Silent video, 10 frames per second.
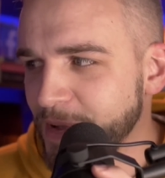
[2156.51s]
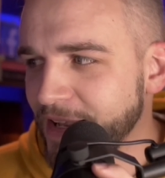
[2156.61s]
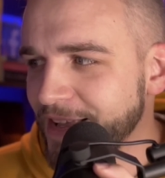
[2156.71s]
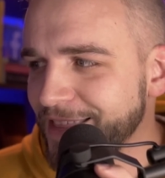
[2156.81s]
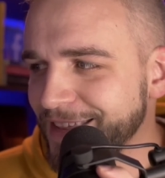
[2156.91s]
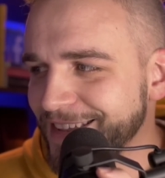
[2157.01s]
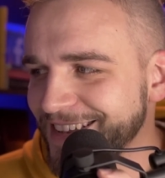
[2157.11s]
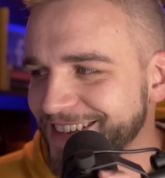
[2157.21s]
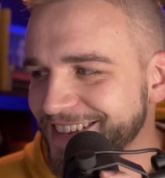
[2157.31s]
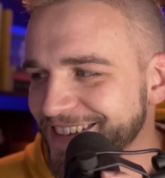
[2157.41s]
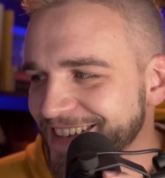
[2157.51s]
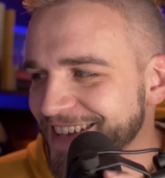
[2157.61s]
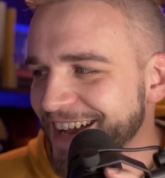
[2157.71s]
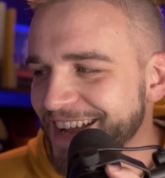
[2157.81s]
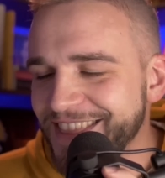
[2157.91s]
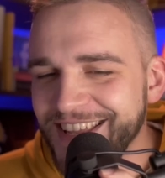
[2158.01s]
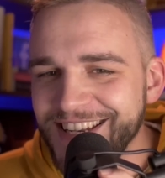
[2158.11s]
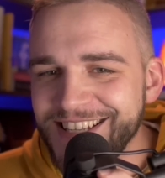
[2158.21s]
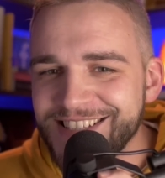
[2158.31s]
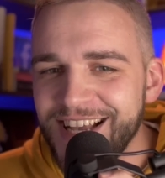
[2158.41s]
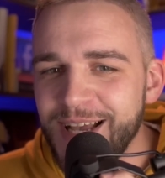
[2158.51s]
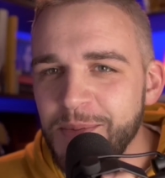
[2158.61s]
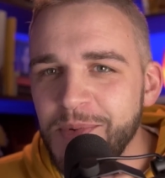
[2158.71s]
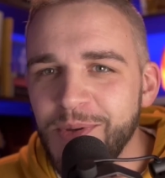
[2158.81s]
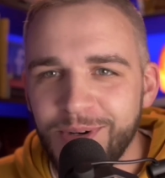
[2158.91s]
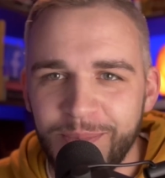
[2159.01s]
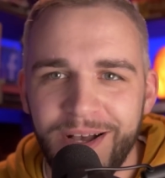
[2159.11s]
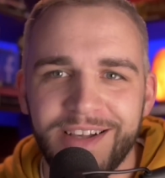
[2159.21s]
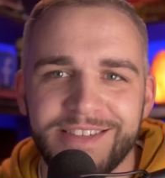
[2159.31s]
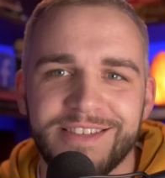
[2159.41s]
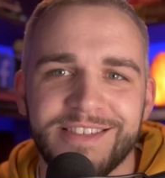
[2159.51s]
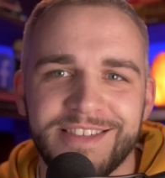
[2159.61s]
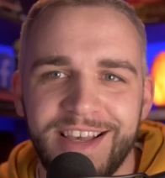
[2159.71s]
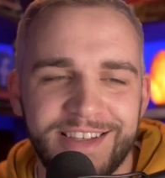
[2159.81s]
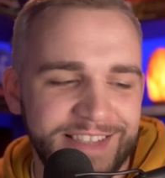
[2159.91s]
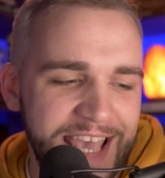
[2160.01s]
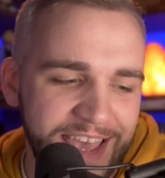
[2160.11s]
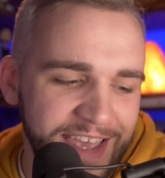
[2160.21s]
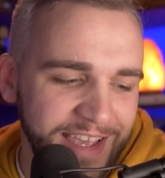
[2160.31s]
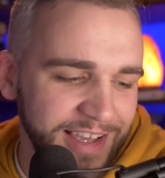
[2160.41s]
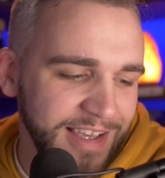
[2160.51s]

I think I think anytime your apostle says, "Hey,